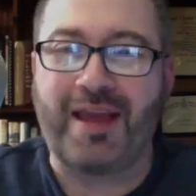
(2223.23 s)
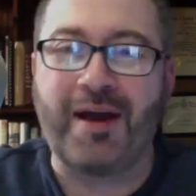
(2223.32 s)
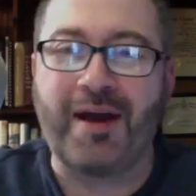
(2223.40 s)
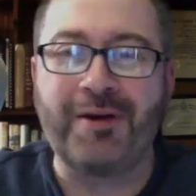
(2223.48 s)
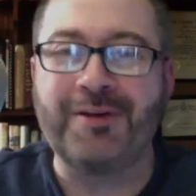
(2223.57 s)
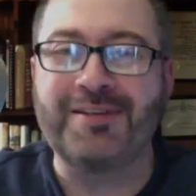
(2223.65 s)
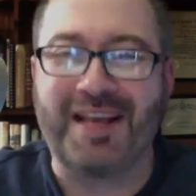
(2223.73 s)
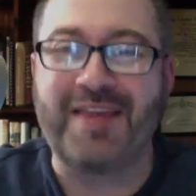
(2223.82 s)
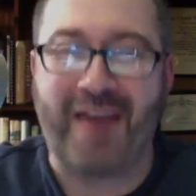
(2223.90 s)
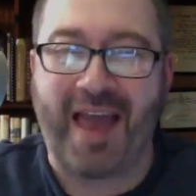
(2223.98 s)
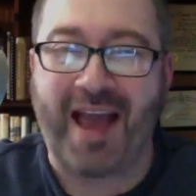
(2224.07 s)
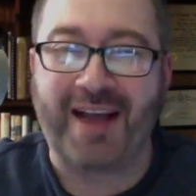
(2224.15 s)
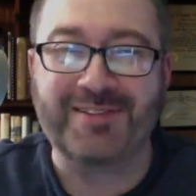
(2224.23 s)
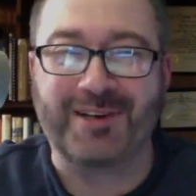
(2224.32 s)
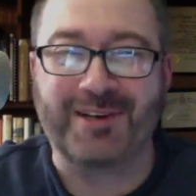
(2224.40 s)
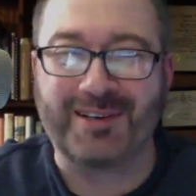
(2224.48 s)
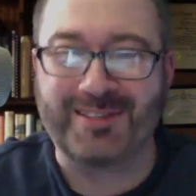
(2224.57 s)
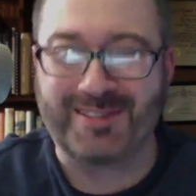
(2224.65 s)
hire Dave
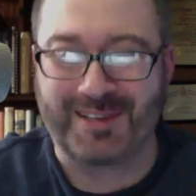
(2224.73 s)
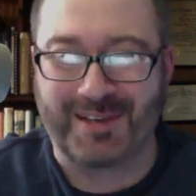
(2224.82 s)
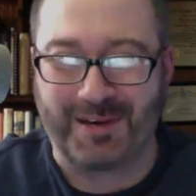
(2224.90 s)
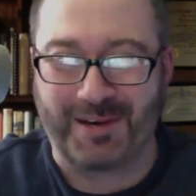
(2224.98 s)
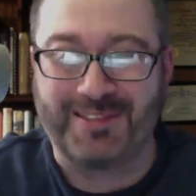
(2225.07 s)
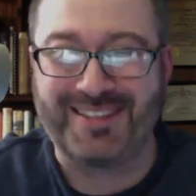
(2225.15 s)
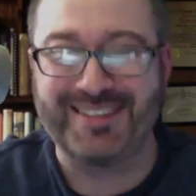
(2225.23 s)
Haxtell as the coach?